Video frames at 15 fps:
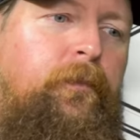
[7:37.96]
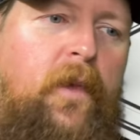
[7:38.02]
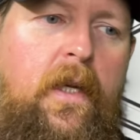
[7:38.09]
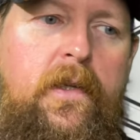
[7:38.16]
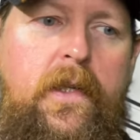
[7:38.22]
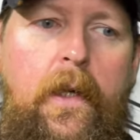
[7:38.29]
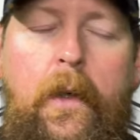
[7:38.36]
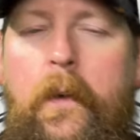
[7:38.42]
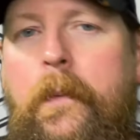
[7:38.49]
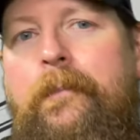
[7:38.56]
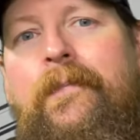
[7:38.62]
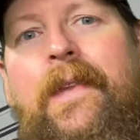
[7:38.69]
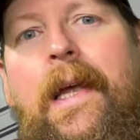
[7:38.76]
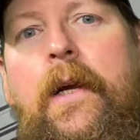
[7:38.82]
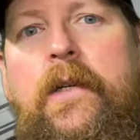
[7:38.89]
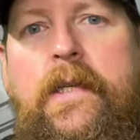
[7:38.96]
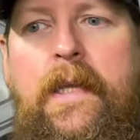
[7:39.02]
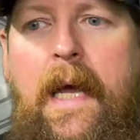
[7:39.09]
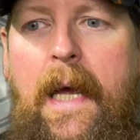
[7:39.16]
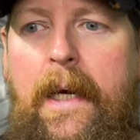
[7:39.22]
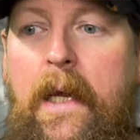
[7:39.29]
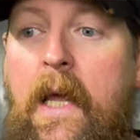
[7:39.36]
So there's
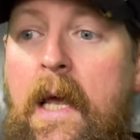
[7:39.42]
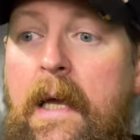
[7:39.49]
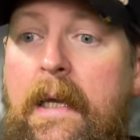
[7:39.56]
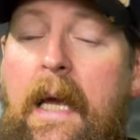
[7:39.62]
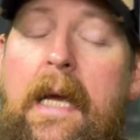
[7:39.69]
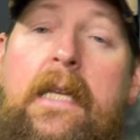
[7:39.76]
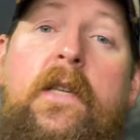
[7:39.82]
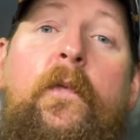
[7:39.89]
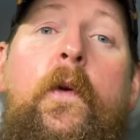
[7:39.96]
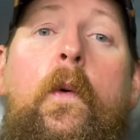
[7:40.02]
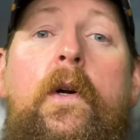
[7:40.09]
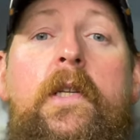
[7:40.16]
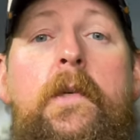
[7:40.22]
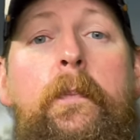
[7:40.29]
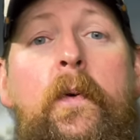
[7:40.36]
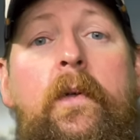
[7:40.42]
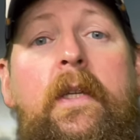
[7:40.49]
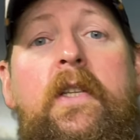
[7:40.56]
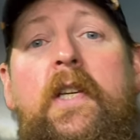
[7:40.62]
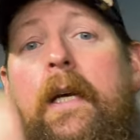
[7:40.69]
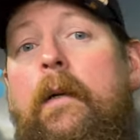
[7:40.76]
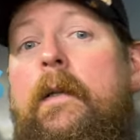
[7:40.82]
that. Guys, if you want to support the
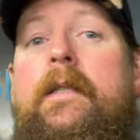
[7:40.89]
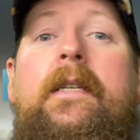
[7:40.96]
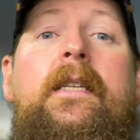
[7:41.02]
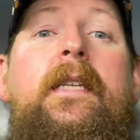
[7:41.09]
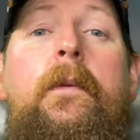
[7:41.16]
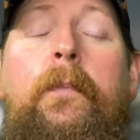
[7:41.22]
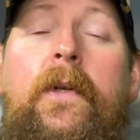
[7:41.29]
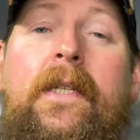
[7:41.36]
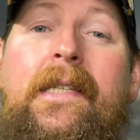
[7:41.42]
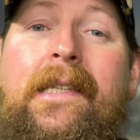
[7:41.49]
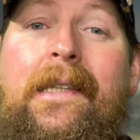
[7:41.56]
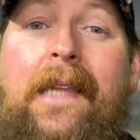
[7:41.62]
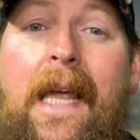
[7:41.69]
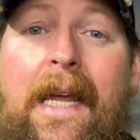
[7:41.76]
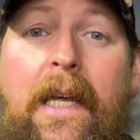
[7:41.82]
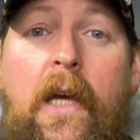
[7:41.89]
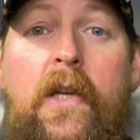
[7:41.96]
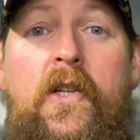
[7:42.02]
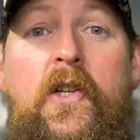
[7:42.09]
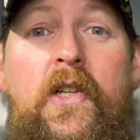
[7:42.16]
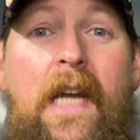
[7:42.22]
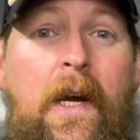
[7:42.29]
channel, it's as simple as like,
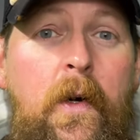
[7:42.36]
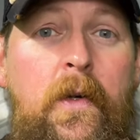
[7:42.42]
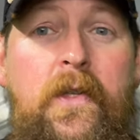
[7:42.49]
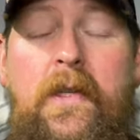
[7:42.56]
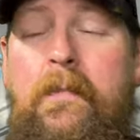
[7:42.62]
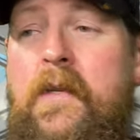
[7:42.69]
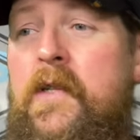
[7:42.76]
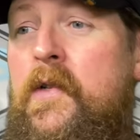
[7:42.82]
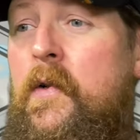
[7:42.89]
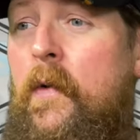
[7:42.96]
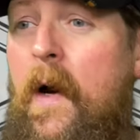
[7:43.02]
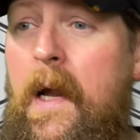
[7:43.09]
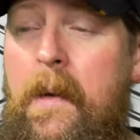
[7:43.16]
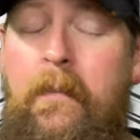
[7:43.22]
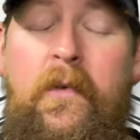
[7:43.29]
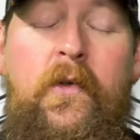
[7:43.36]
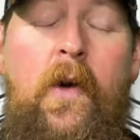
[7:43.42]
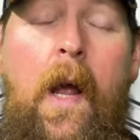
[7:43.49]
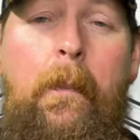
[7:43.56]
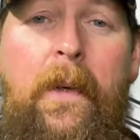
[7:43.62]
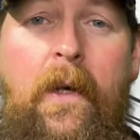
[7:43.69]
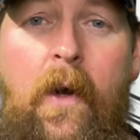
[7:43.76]
share, subscribe,
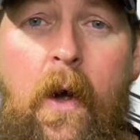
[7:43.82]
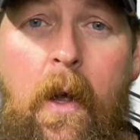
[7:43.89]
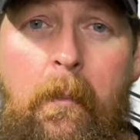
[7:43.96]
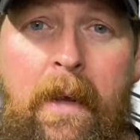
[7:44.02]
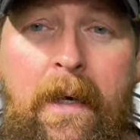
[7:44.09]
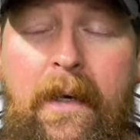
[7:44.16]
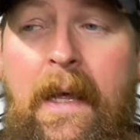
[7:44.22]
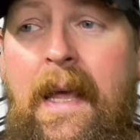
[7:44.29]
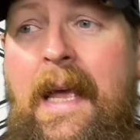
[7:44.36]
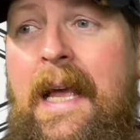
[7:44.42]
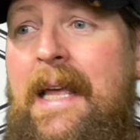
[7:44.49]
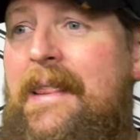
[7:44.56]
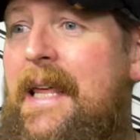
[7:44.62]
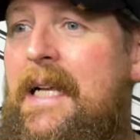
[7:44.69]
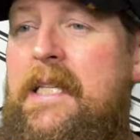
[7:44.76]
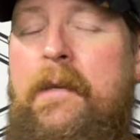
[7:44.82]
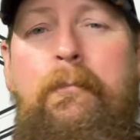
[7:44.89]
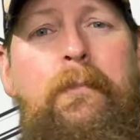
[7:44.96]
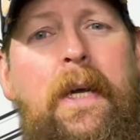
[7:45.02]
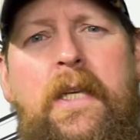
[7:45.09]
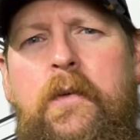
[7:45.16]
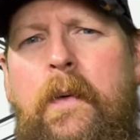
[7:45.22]
drop a comment. That's the
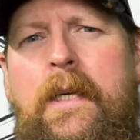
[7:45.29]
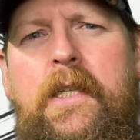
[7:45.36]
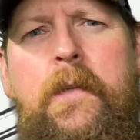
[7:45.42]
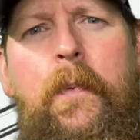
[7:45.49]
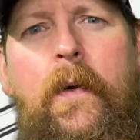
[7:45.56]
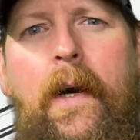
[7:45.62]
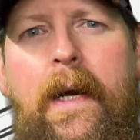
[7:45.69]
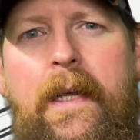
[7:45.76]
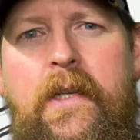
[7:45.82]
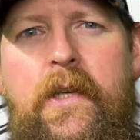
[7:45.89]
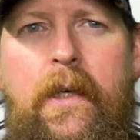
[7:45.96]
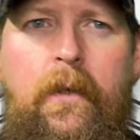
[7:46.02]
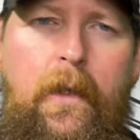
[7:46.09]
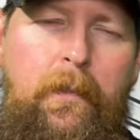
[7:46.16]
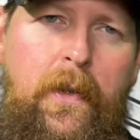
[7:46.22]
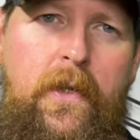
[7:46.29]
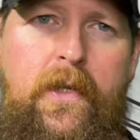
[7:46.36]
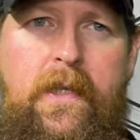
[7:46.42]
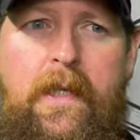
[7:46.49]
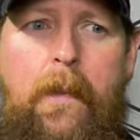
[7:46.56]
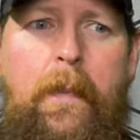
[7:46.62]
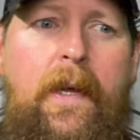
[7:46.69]
best way to support any channel. It
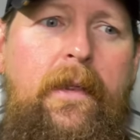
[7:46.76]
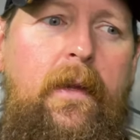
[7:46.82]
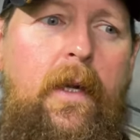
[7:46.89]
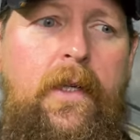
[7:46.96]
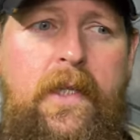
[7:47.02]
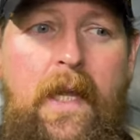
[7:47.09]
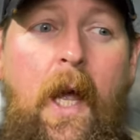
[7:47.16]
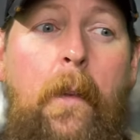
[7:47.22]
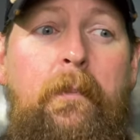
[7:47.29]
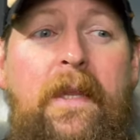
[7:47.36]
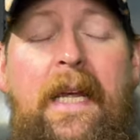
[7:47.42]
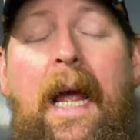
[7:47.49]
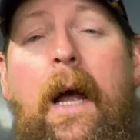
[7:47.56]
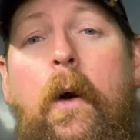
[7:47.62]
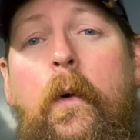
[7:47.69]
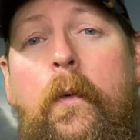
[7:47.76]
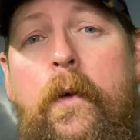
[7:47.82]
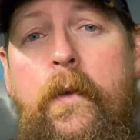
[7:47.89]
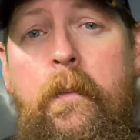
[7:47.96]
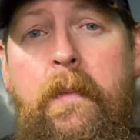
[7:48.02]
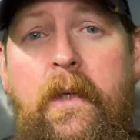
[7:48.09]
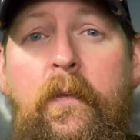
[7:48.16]
pushes us up the
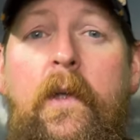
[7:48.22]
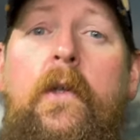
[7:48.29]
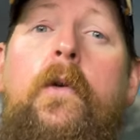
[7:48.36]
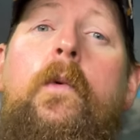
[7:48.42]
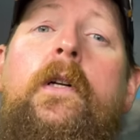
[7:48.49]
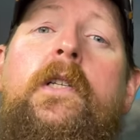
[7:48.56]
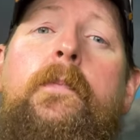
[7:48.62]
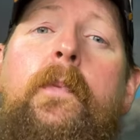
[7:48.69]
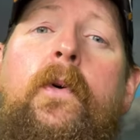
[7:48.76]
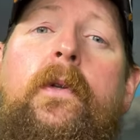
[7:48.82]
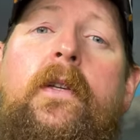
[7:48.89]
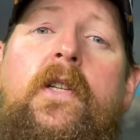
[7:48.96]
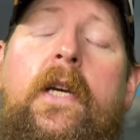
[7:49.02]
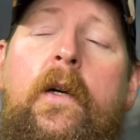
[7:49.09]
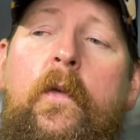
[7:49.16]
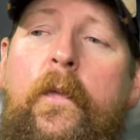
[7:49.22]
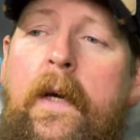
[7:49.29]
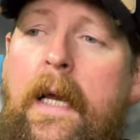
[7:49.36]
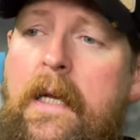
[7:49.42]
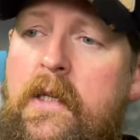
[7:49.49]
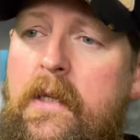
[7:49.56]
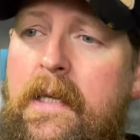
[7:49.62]
algorithm. But if you do want to support the channel
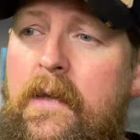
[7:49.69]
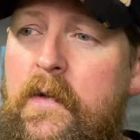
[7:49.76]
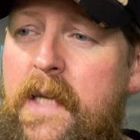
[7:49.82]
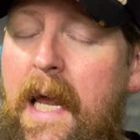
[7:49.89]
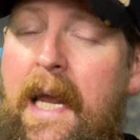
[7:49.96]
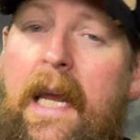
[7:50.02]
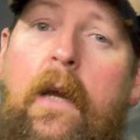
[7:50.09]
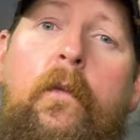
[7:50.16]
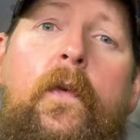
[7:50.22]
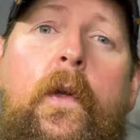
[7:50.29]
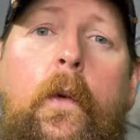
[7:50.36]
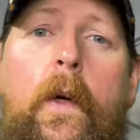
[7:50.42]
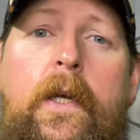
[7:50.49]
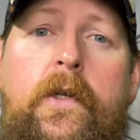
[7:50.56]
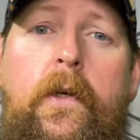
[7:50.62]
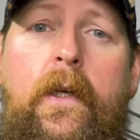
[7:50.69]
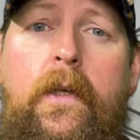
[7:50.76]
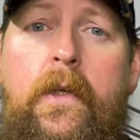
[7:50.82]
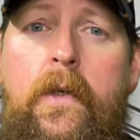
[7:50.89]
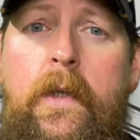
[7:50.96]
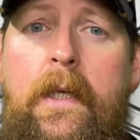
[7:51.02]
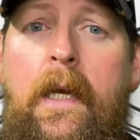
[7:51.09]
financially, there's a handful of ways you can
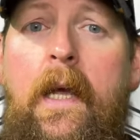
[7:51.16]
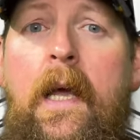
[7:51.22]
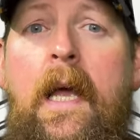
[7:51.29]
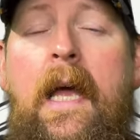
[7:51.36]
do it.